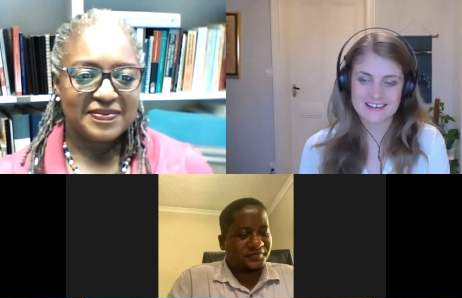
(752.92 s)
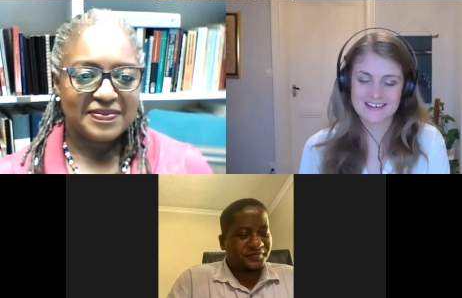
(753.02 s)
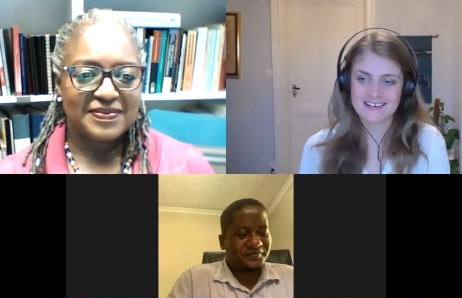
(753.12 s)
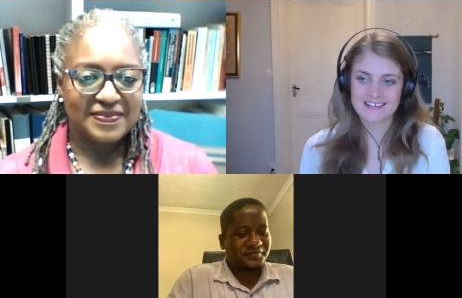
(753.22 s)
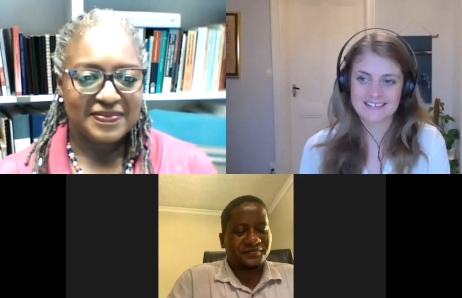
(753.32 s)
Speaker 1: Uh,
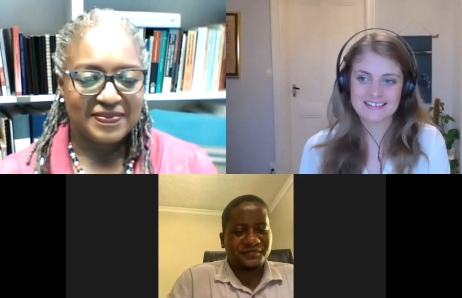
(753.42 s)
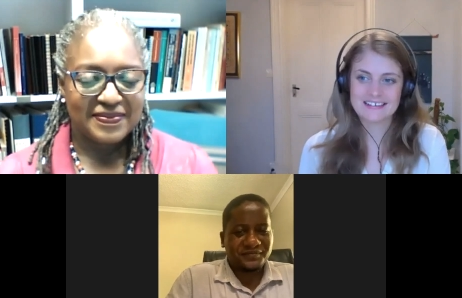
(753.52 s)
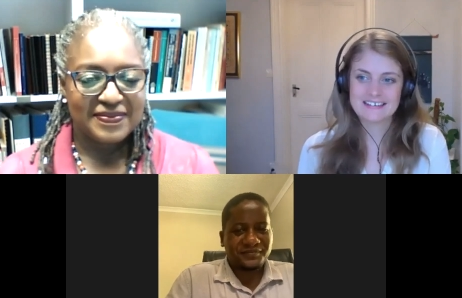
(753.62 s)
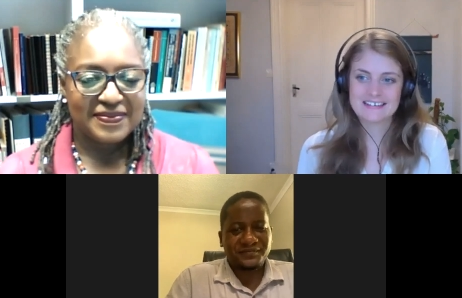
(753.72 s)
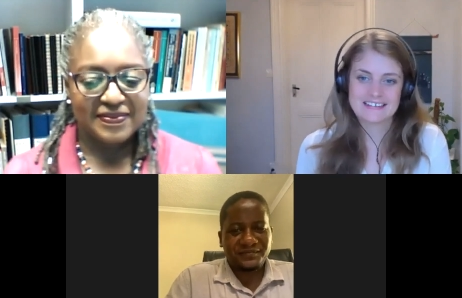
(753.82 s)

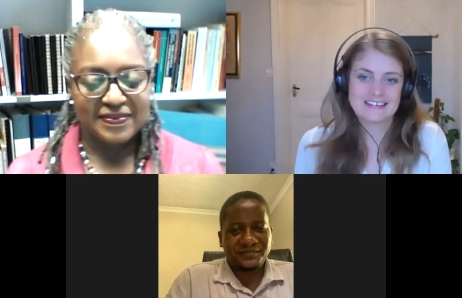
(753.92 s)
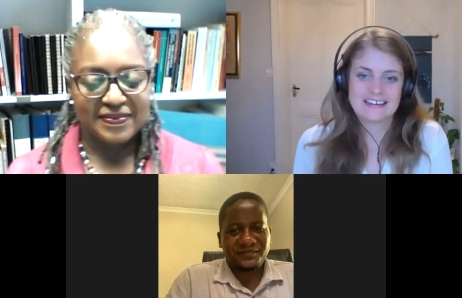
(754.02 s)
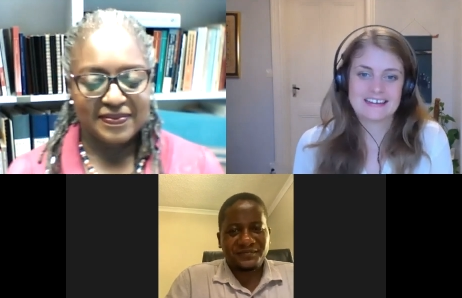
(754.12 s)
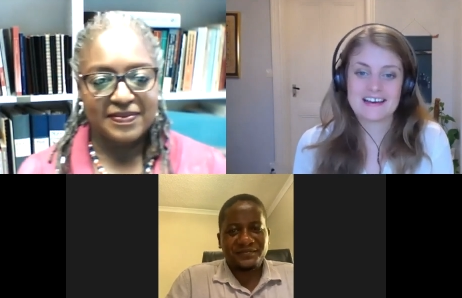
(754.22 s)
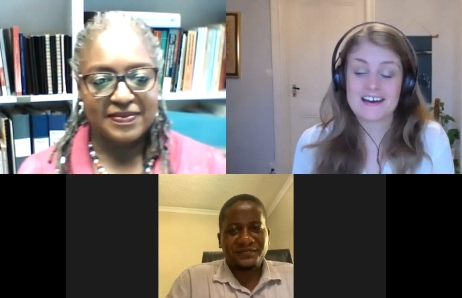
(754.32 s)

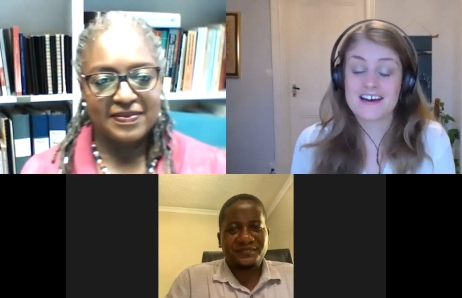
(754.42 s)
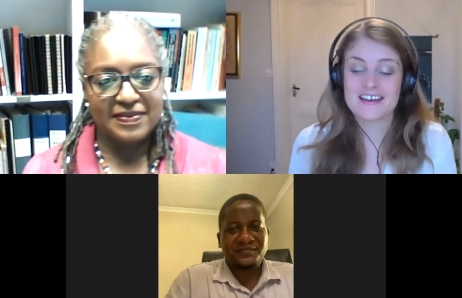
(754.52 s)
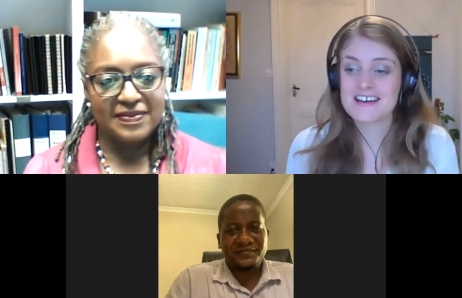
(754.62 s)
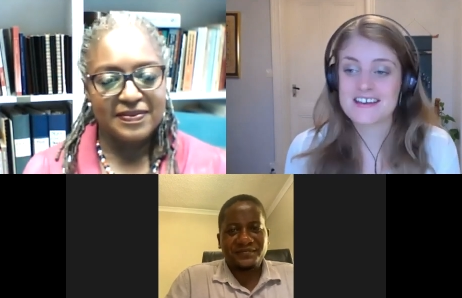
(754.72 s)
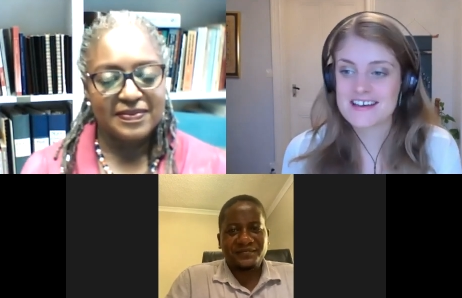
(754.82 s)

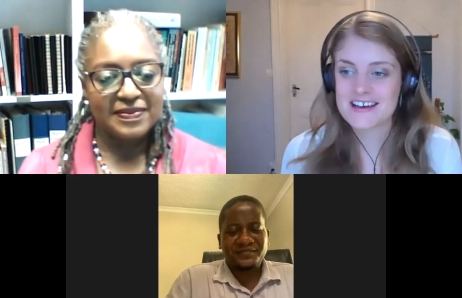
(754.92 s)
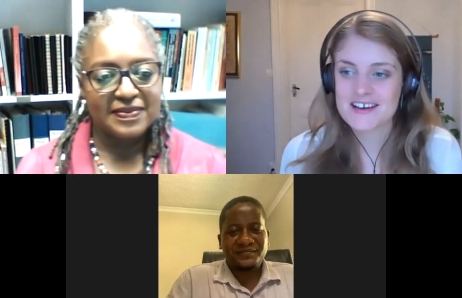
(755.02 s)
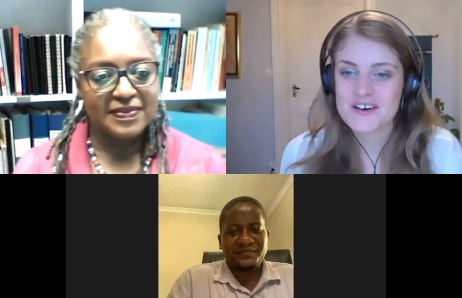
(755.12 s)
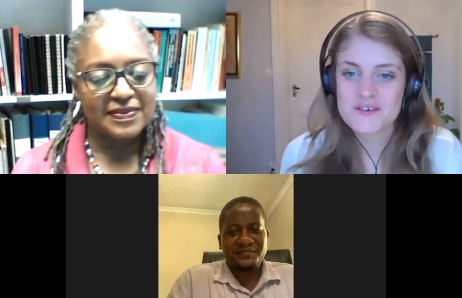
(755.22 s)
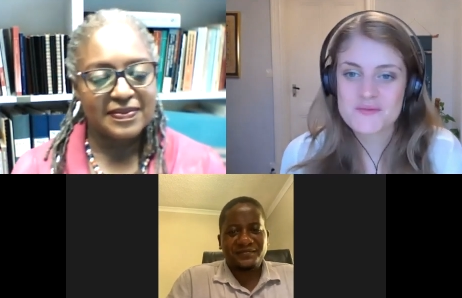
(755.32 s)
I, I, I,
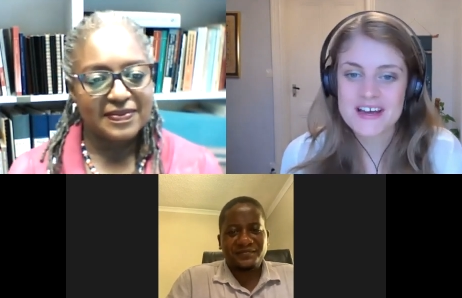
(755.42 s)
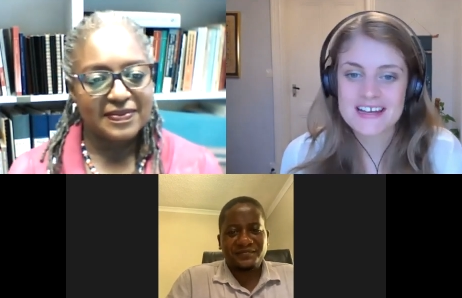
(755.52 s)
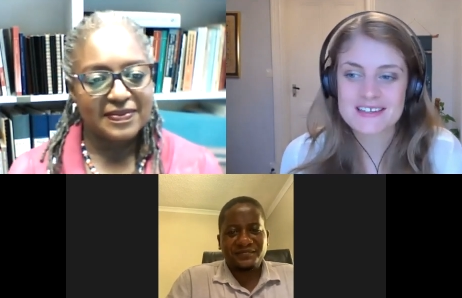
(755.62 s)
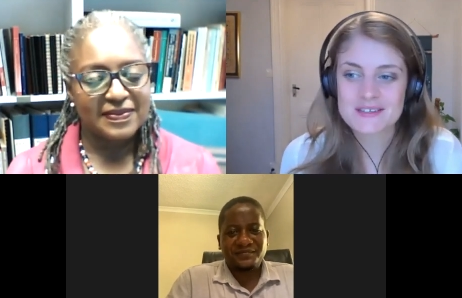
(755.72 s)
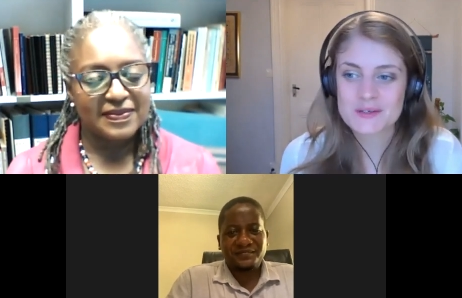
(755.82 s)
can't
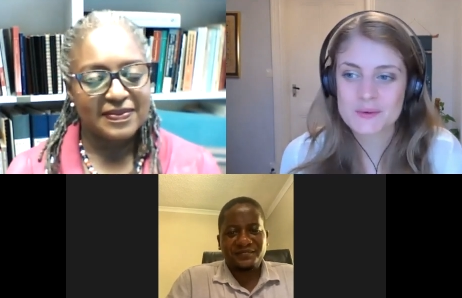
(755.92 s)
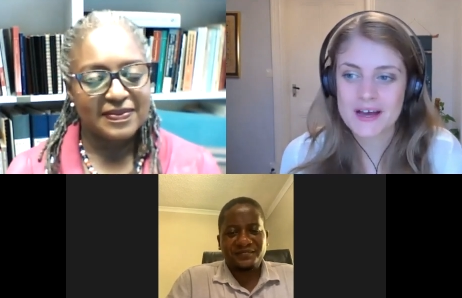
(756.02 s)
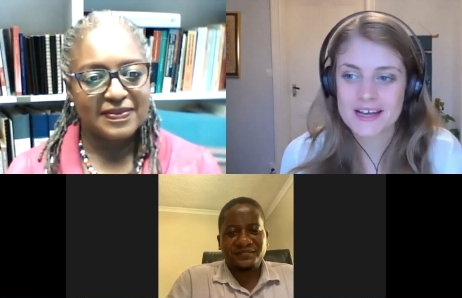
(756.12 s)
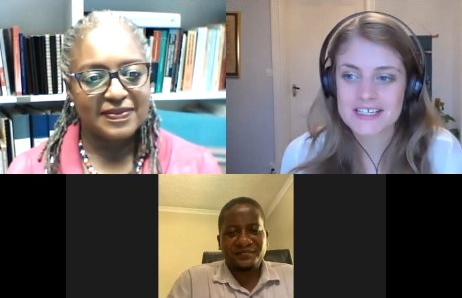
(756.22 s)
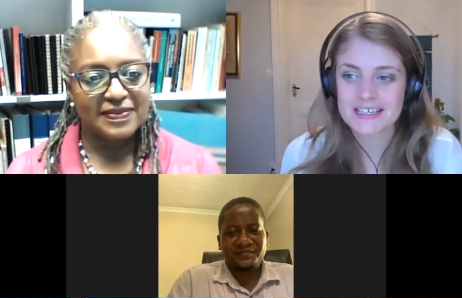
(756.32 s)
wait to
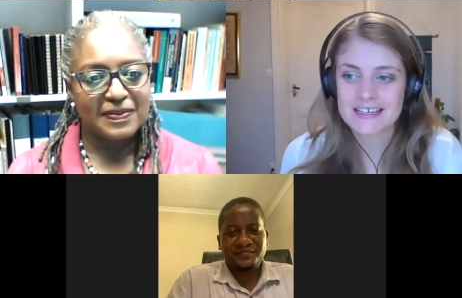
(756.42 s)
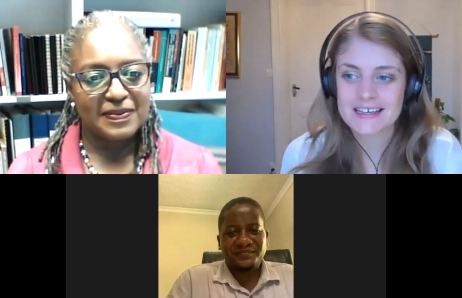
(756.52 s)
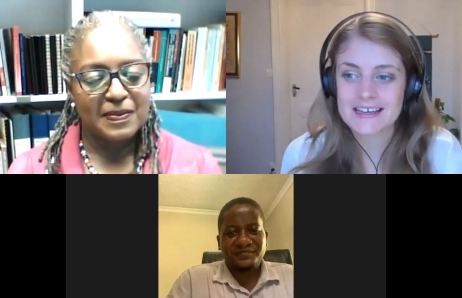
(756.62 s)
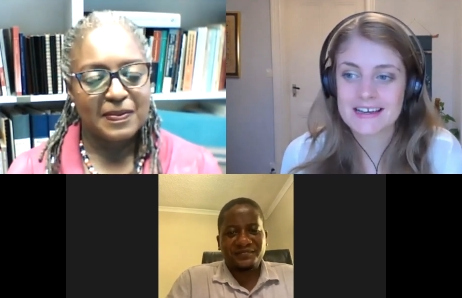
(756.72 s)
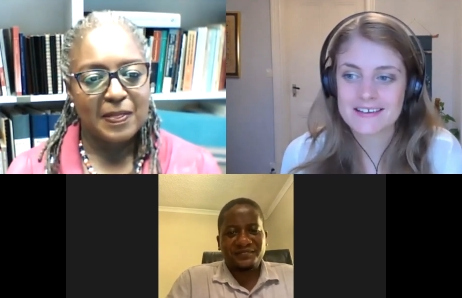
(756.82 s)

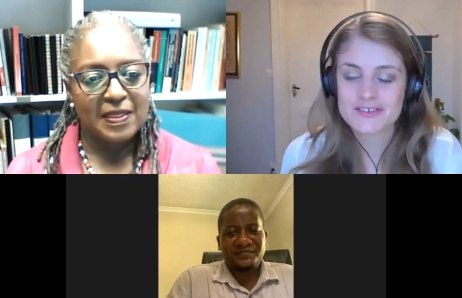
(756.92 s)
actually uh,